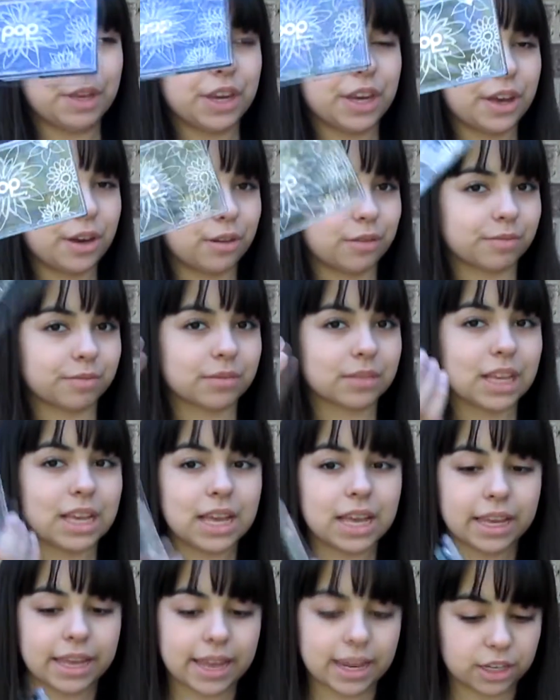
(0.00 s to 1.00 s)
you know,
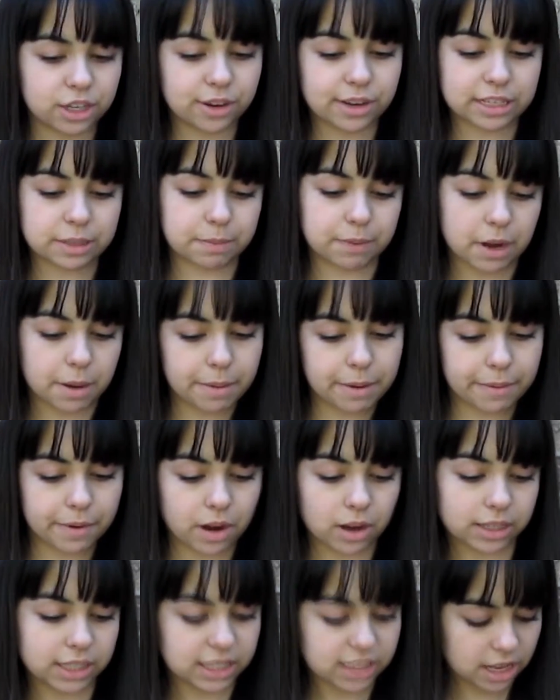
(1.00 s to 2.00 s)
get to experiment with
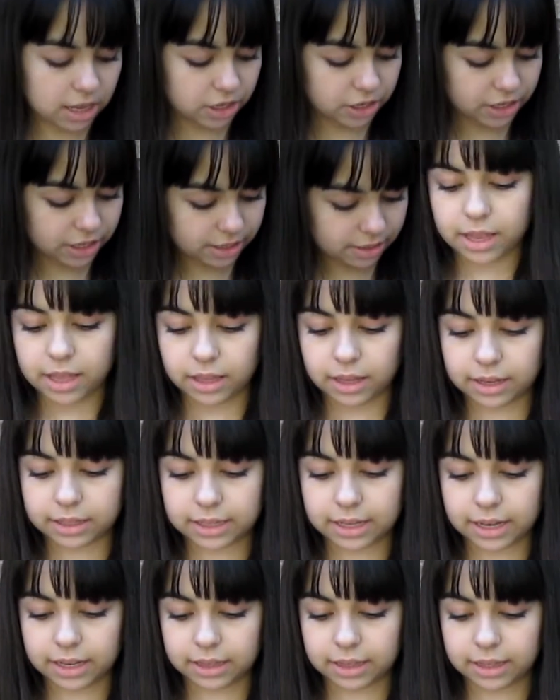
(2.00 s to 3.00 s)
all these colors. It looks
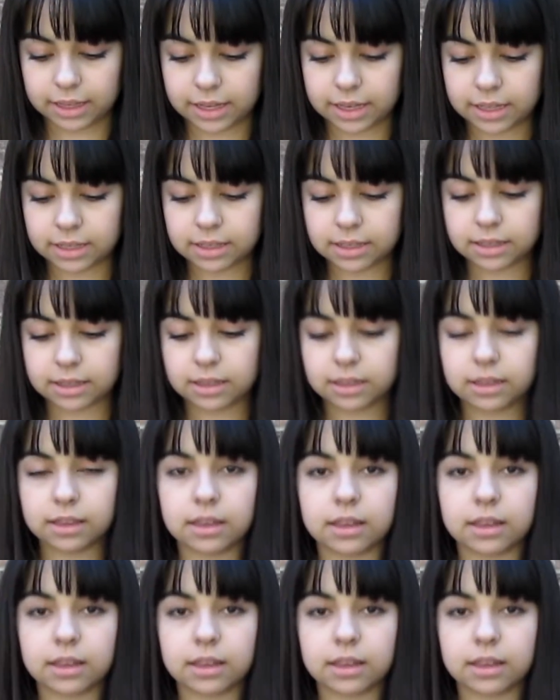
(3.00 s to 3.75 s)
like this